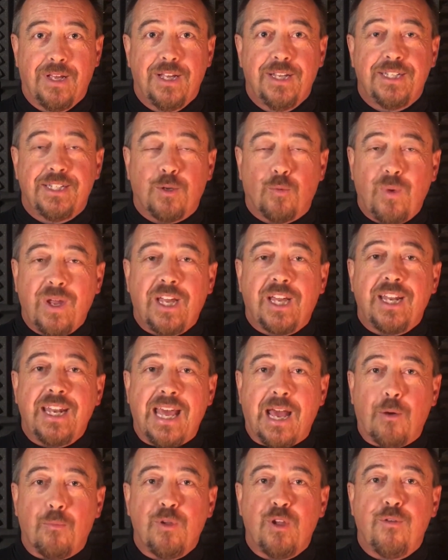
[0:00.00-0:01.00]
So we can
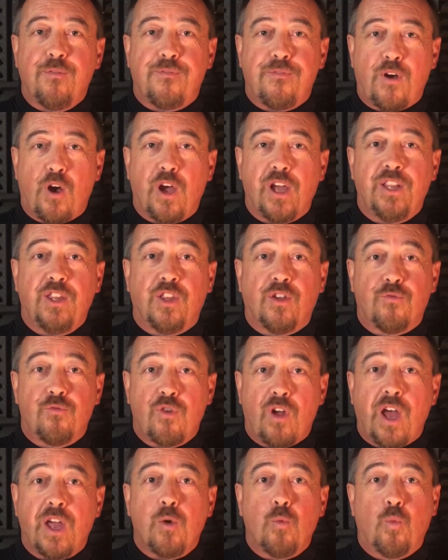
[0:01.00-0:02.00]
help you find the
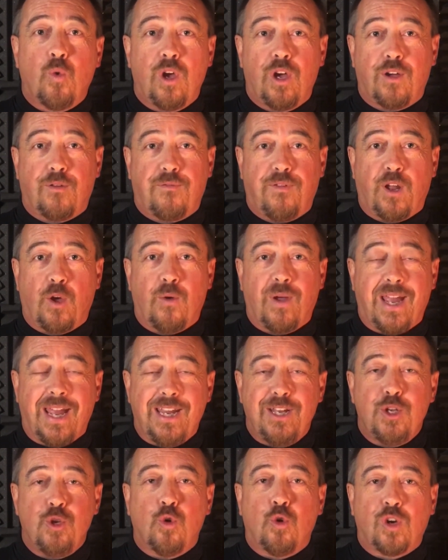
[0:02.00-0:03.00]
right workflow
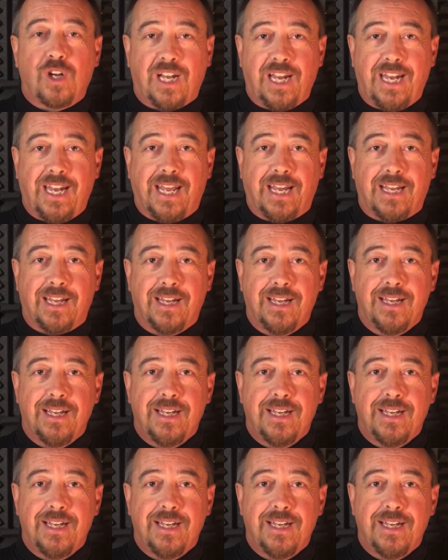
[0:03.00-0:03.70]
in your clinic